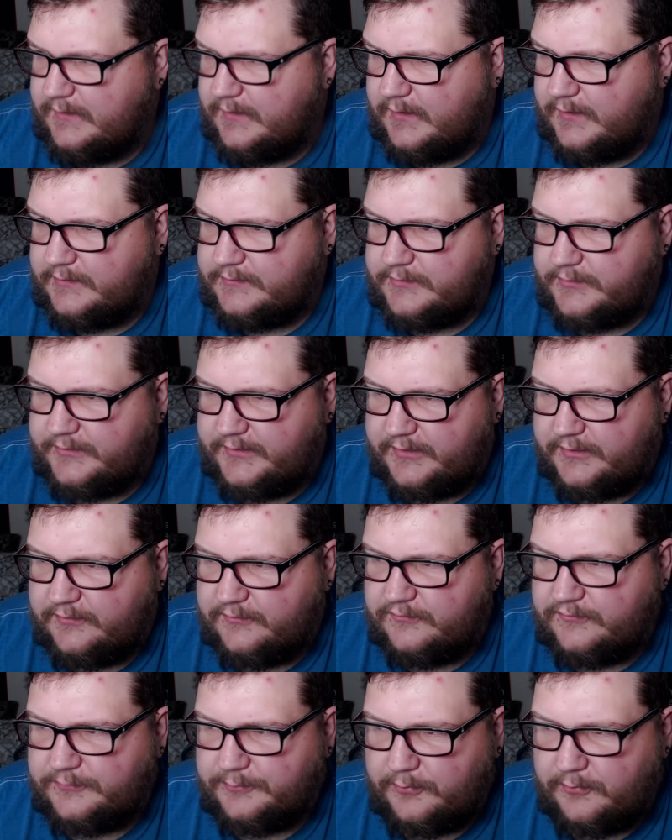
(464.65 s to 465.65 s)
a hundred
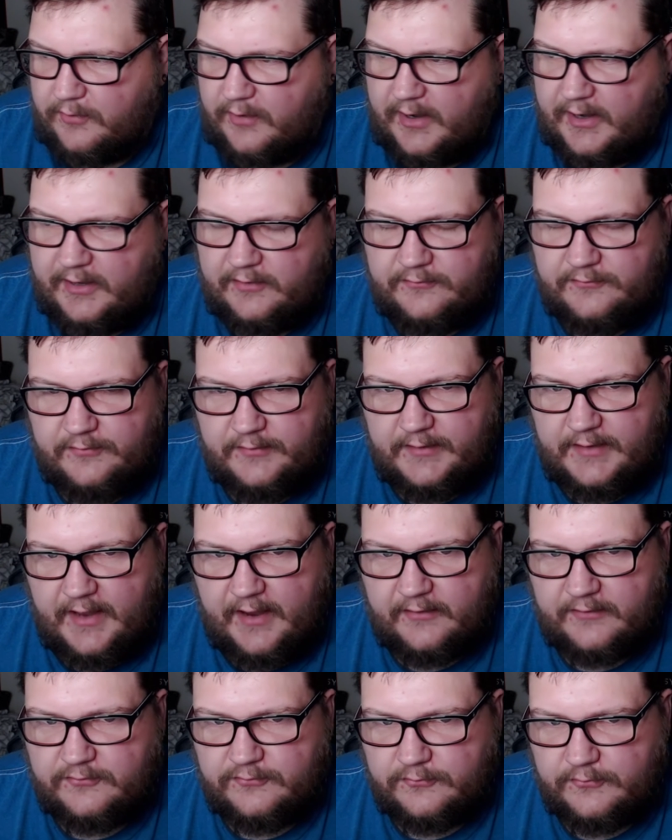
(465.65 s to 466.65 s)
years prior to the
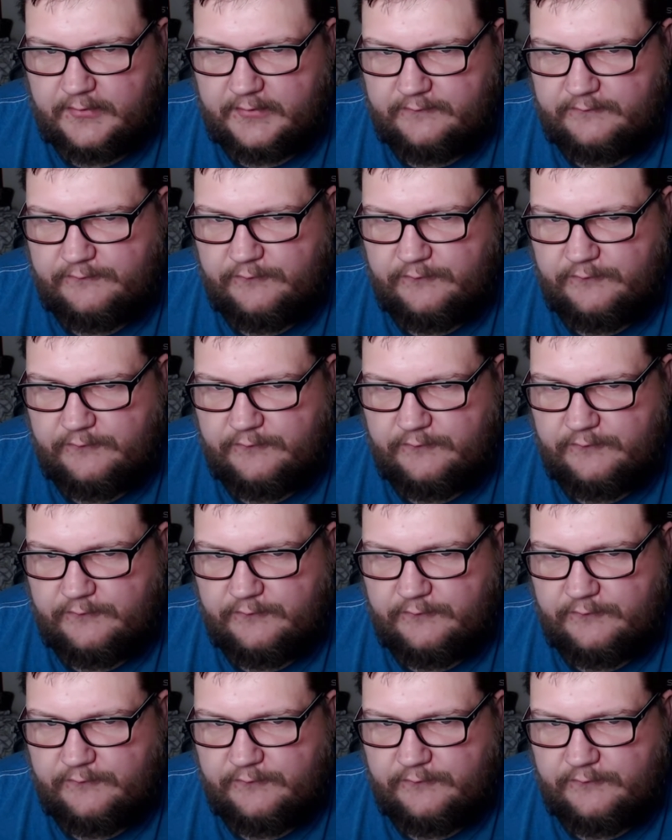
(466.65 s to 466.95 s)
actual